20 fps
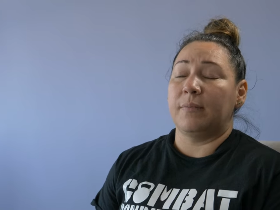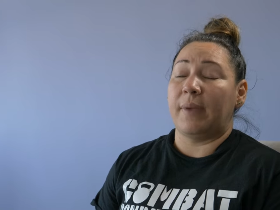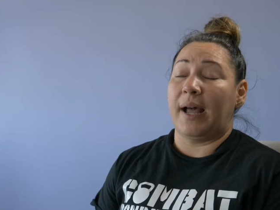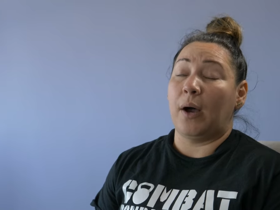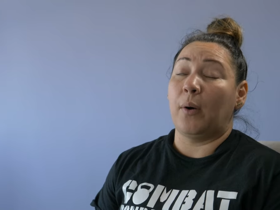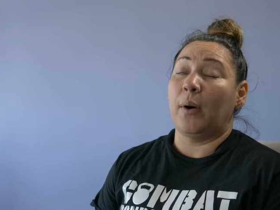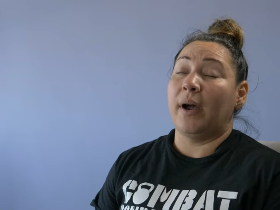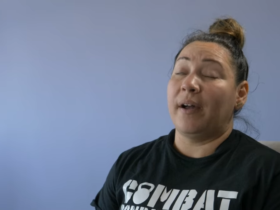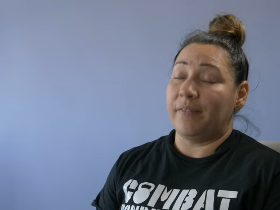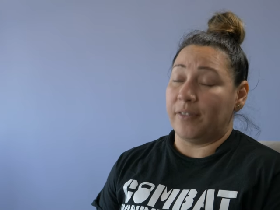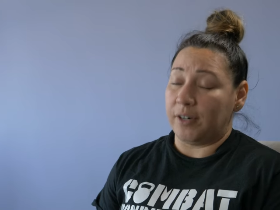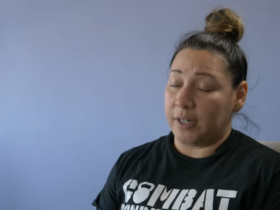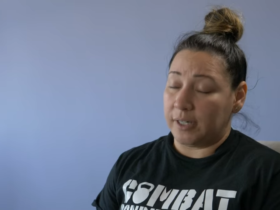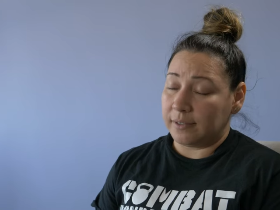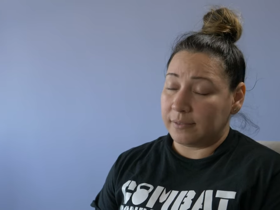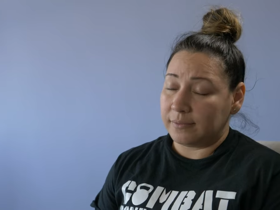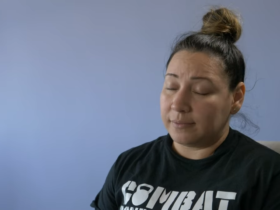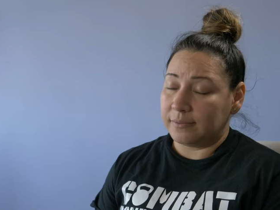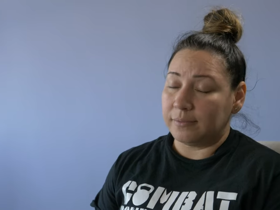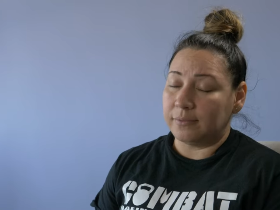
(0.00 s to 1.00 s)

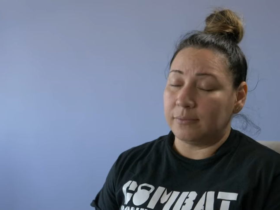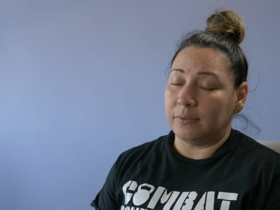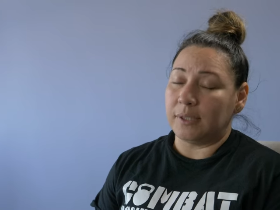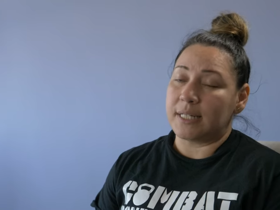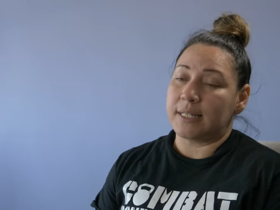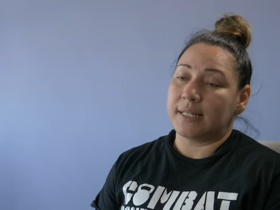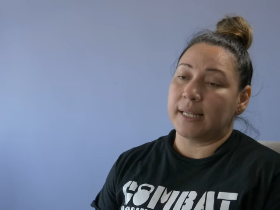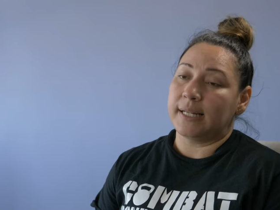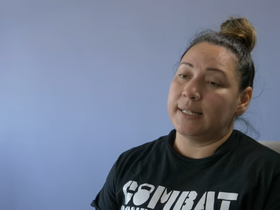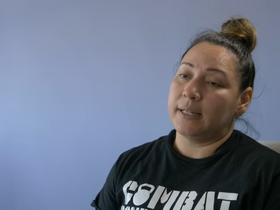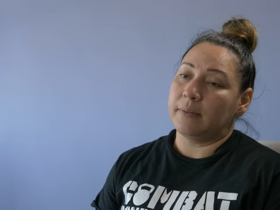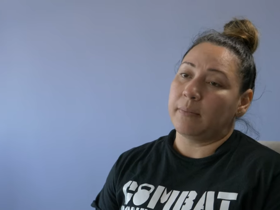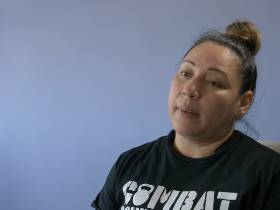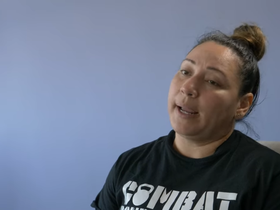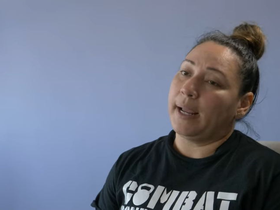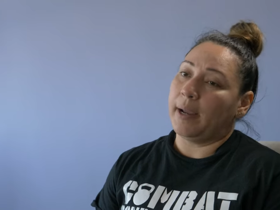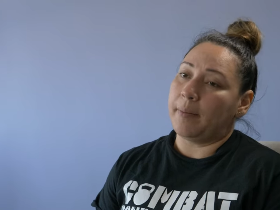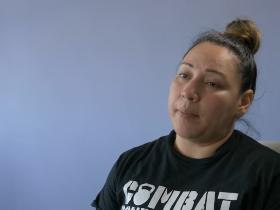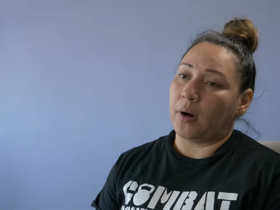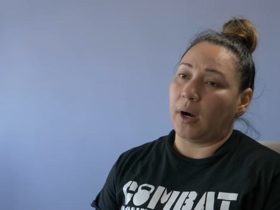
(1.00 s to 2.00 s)
However, once I did
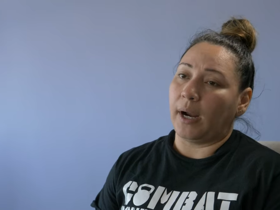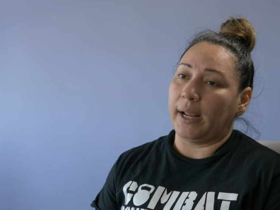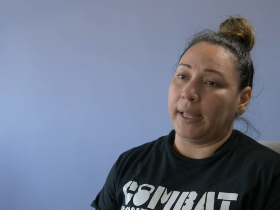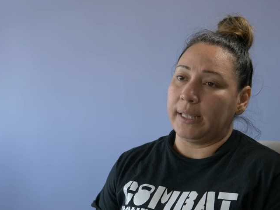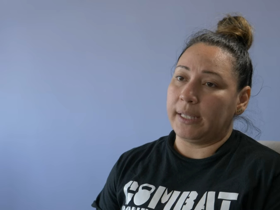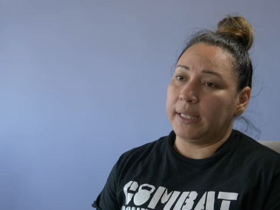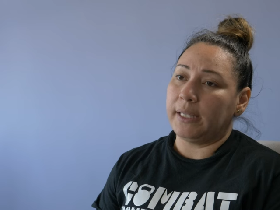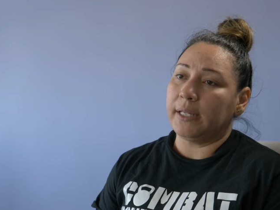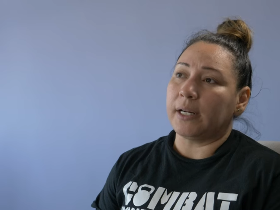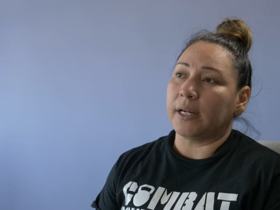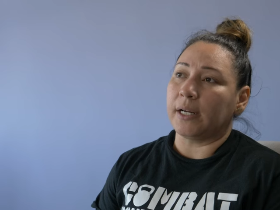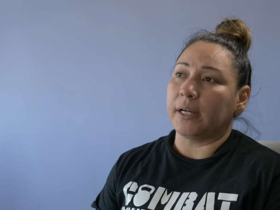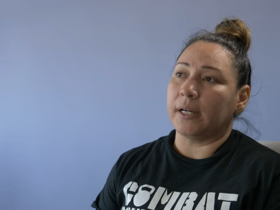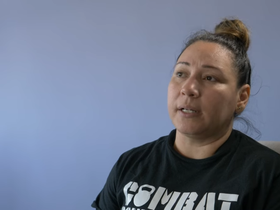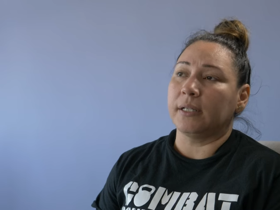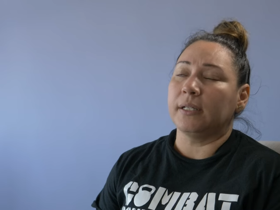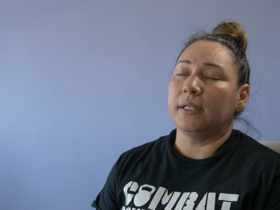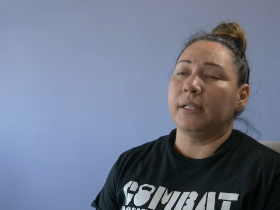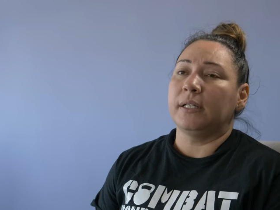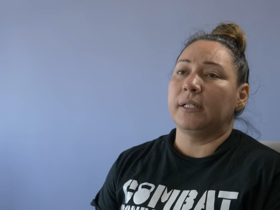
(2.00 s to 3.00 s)
my MRI
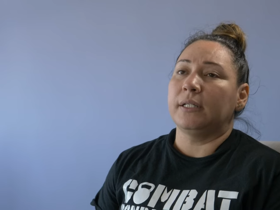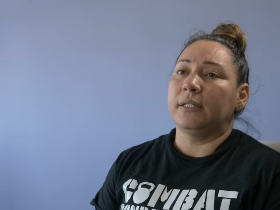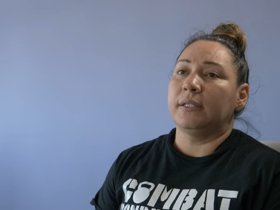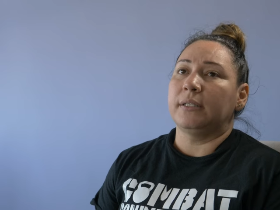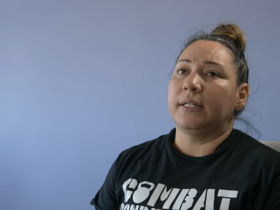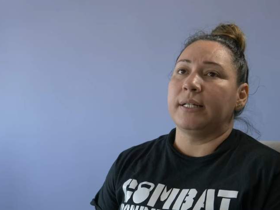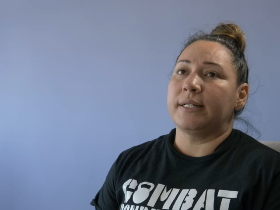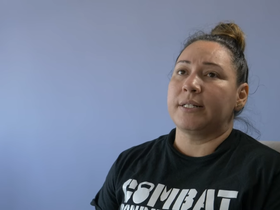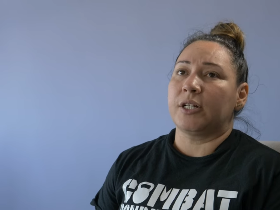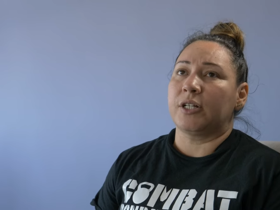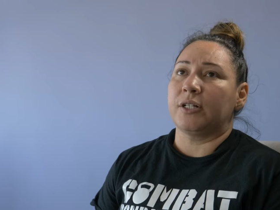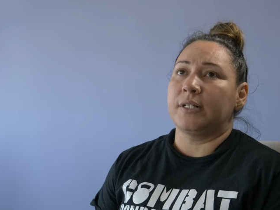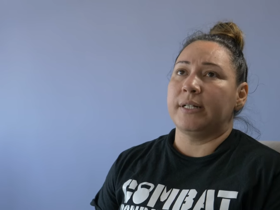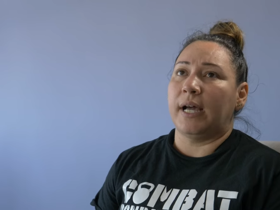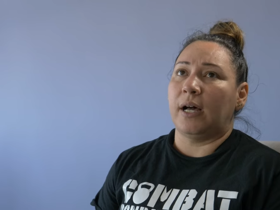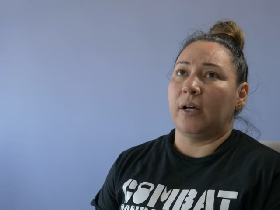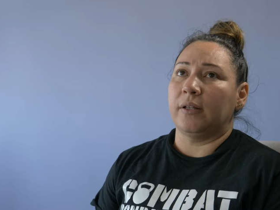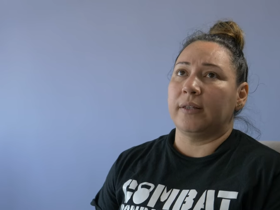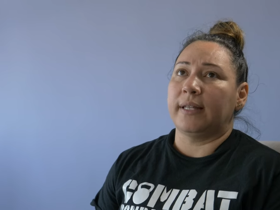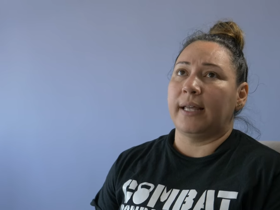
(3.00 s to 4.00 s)
here, it turned
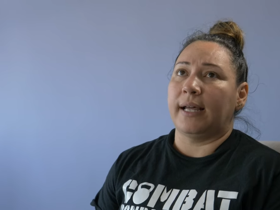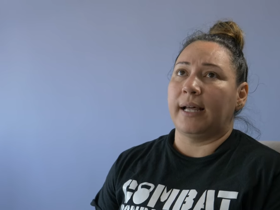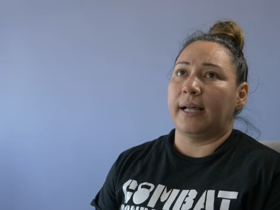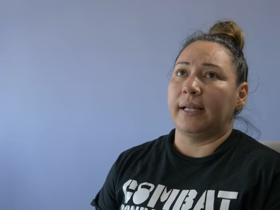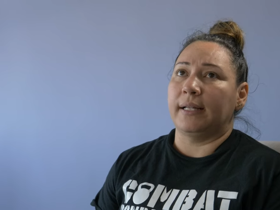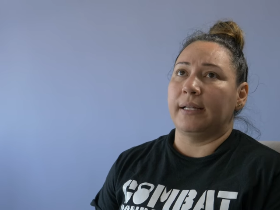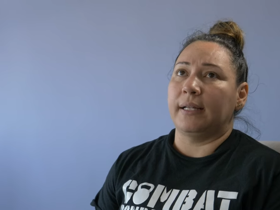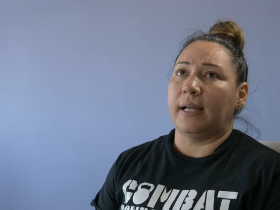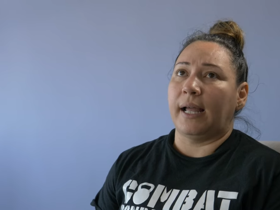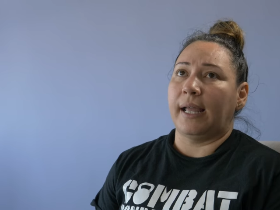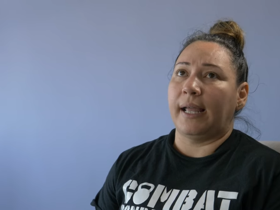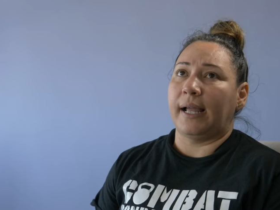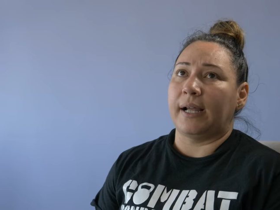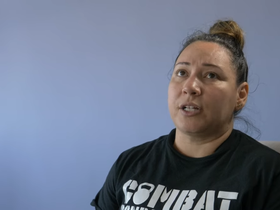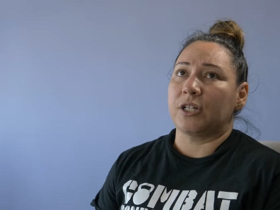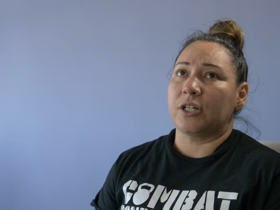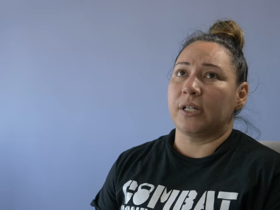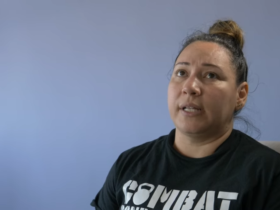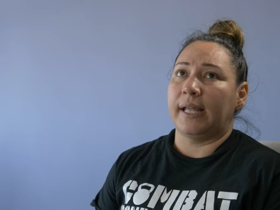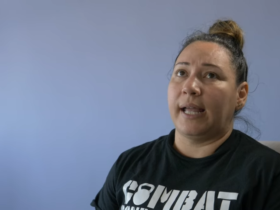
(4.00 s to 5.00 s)
out that I
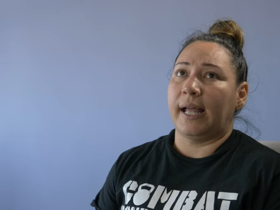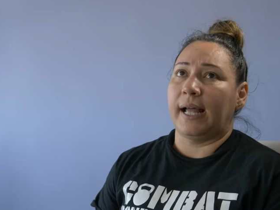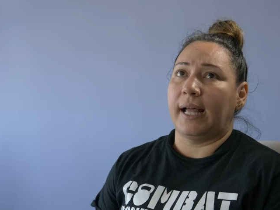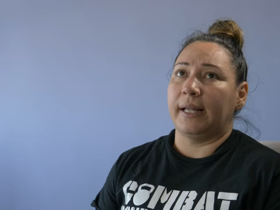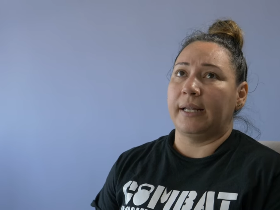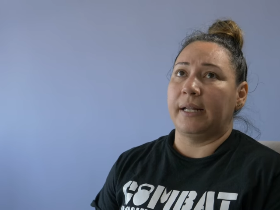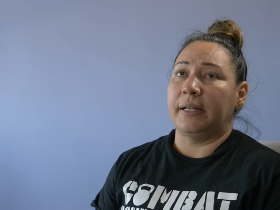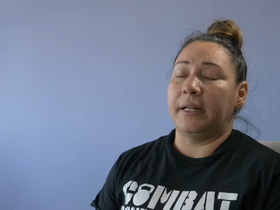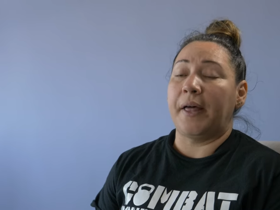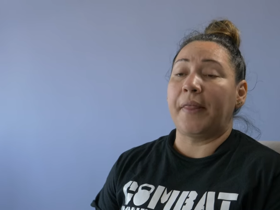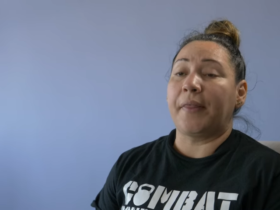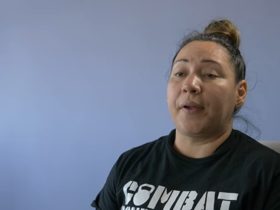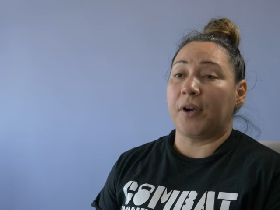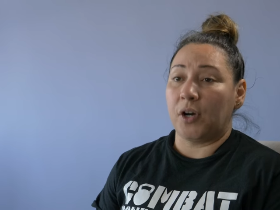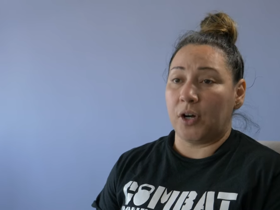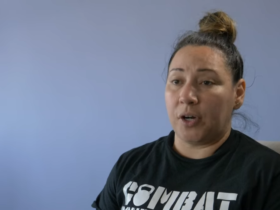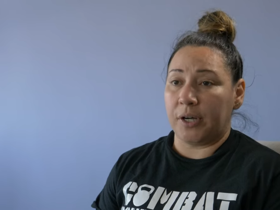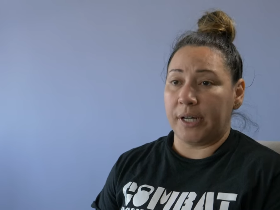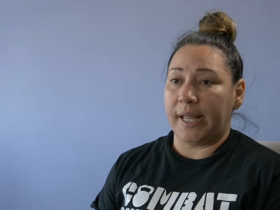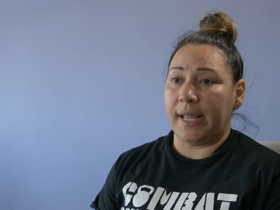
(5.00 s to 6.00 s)
actually had
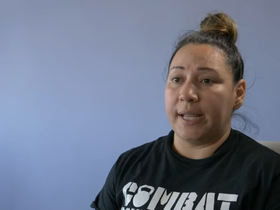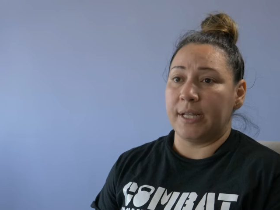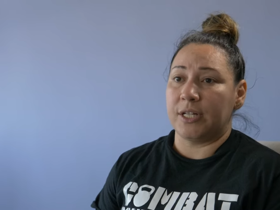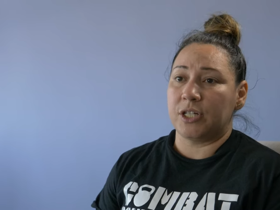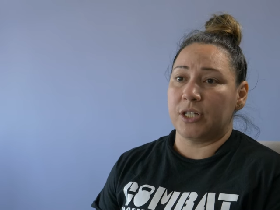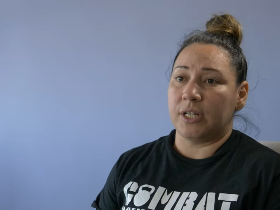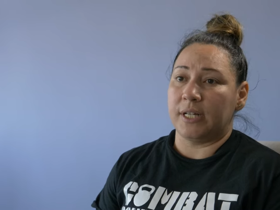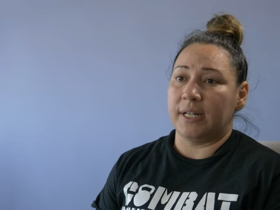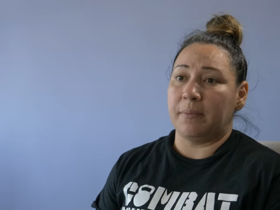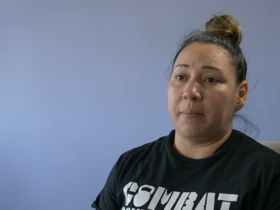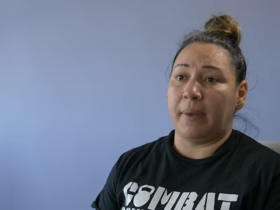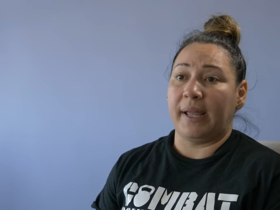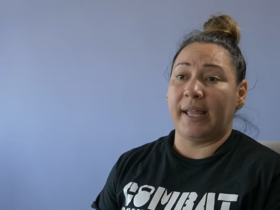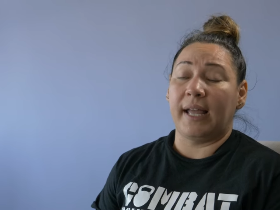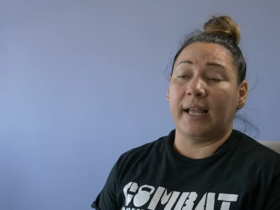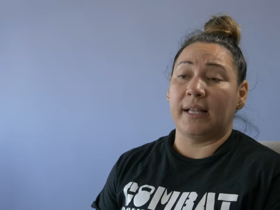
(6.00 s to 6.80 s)
another herniation in my